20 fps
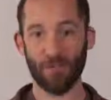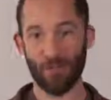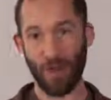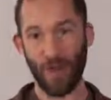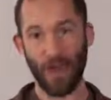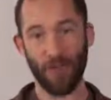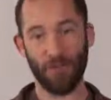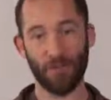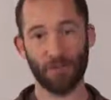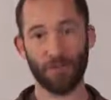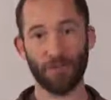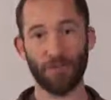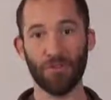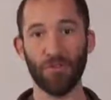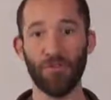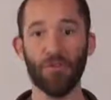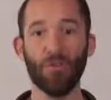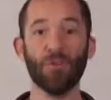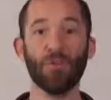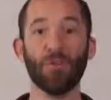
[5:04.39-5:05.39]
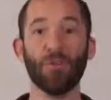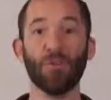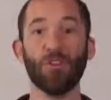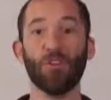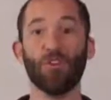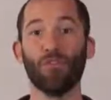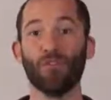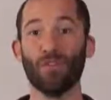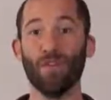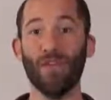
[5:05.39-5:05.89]
drivers, so you're going
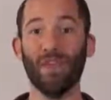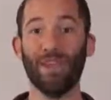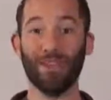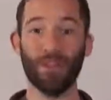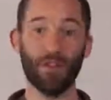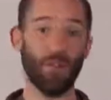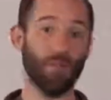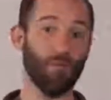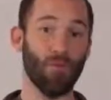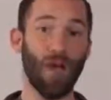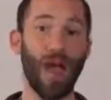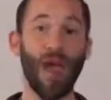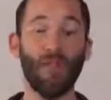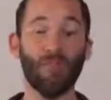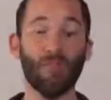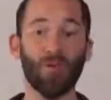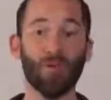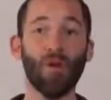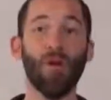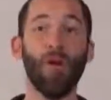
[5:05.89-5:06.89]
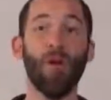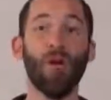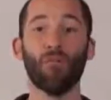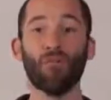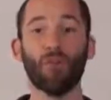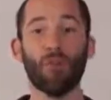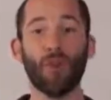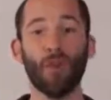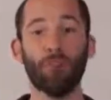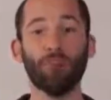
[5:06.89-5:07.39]
to create a driver
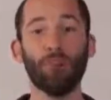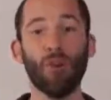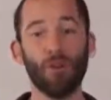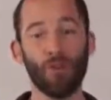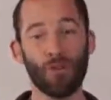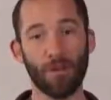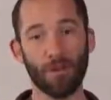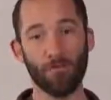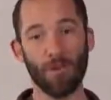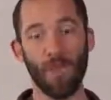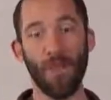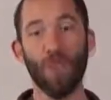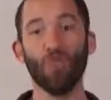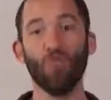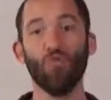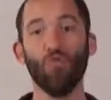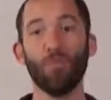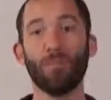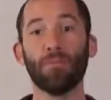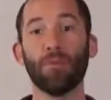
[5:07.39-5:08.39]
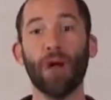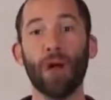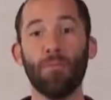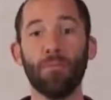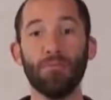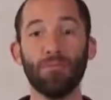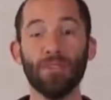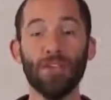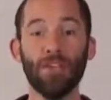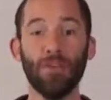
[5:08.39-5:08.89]
for a modem, you would
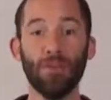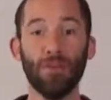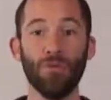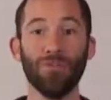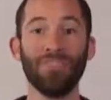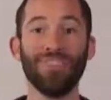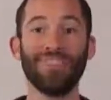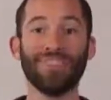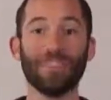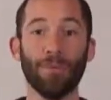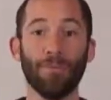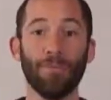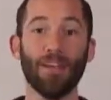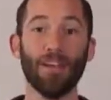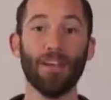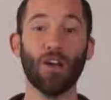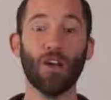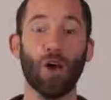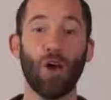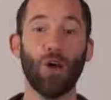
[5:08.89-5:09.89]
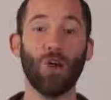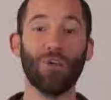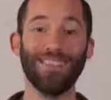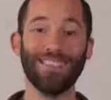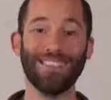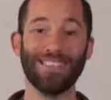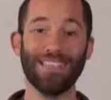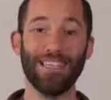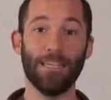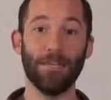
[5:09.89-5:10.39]
probably use something
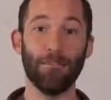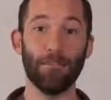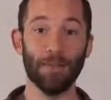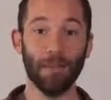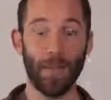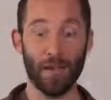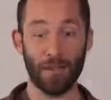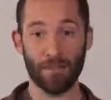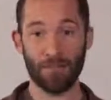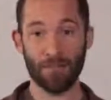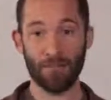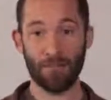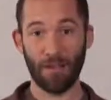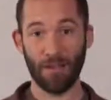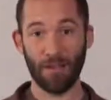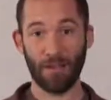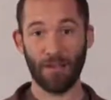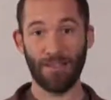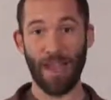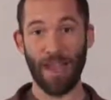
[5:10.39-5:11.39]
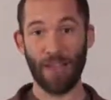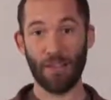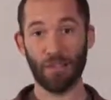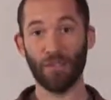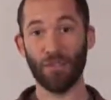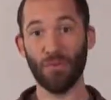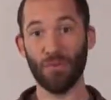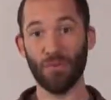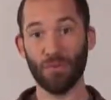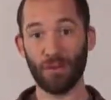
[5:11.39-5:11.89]
called C++. That
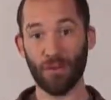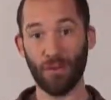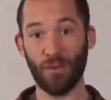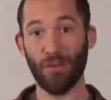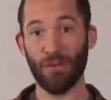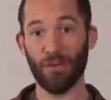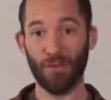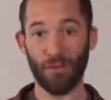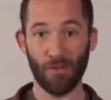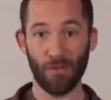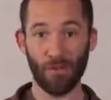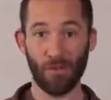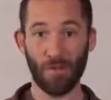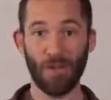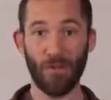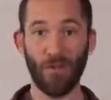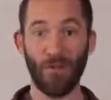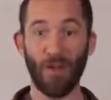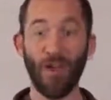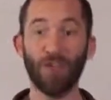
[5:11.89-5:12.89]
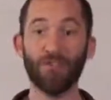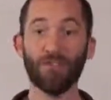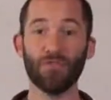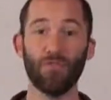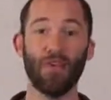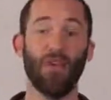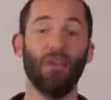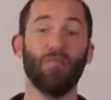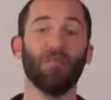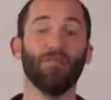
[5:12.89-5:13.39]
is used for doing device
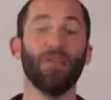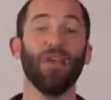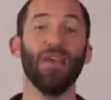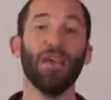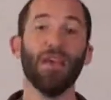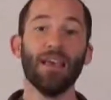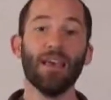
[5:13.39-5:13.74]
drivers.